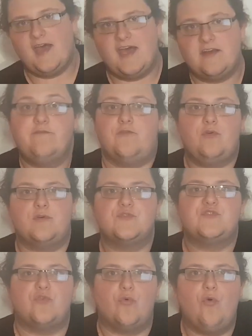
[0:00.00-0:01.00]
And of
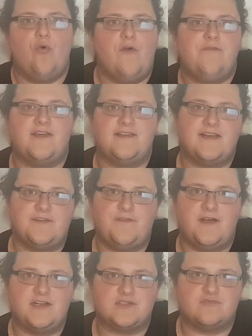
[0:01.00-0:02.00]
course, Orpheus's
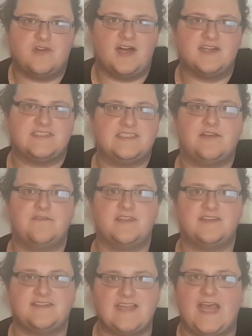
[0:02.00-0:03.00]
first rant is over
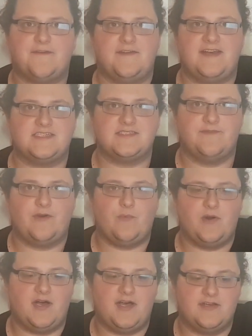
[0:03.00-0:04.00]
the definition of a
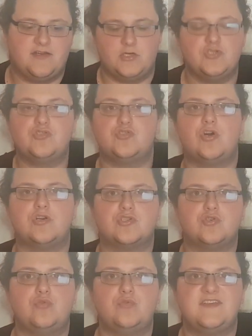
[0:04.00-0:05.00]
word.
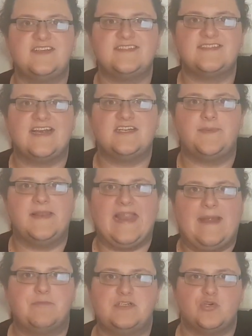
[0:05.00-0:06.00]
Doc calls his sanctum a
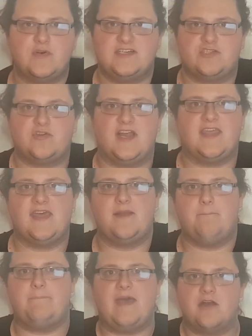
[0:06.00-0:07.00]
laboratory to try and get a
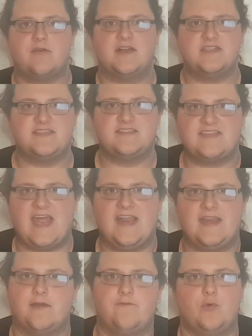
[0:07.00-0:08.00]
better
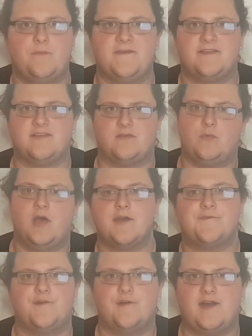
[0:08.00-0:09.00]
understanding of Orpheus's
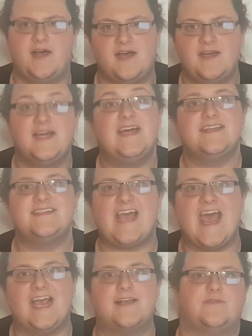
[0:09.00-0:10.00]
work for
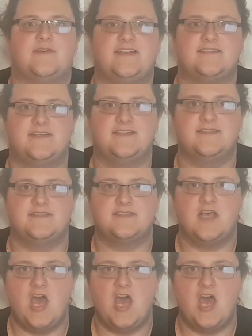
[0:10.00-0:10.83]
tax reasons.